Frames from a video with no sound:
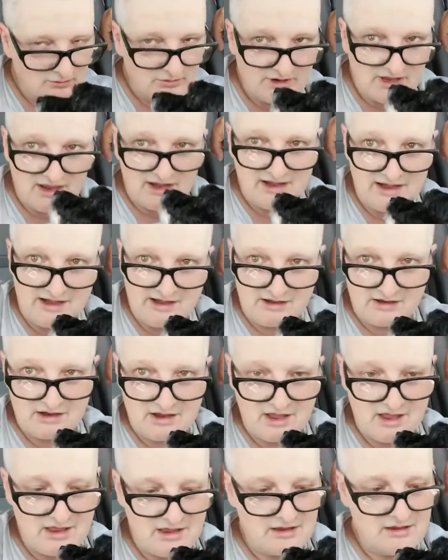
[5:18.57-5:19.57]
got a
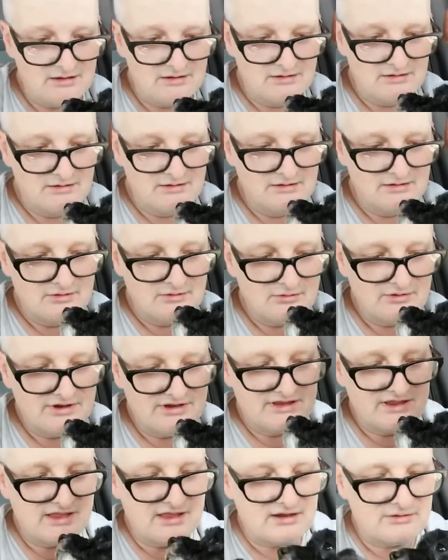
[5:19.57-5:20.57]
haircut? We
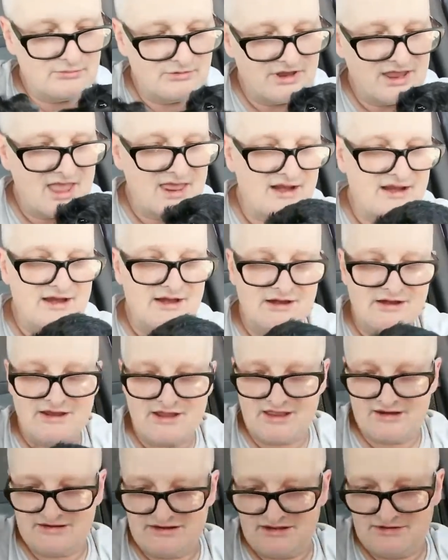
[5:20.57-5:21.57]
did. We got a
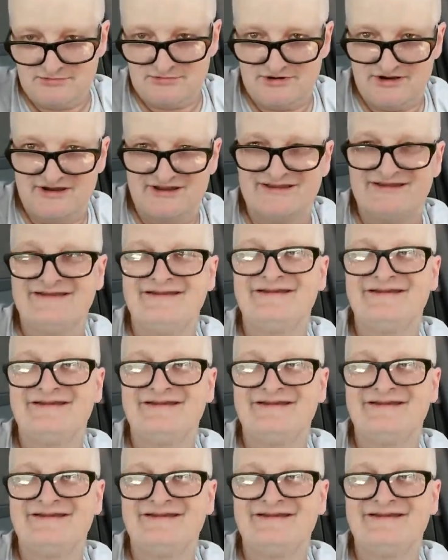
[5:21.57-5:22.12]
haircut, didn't we?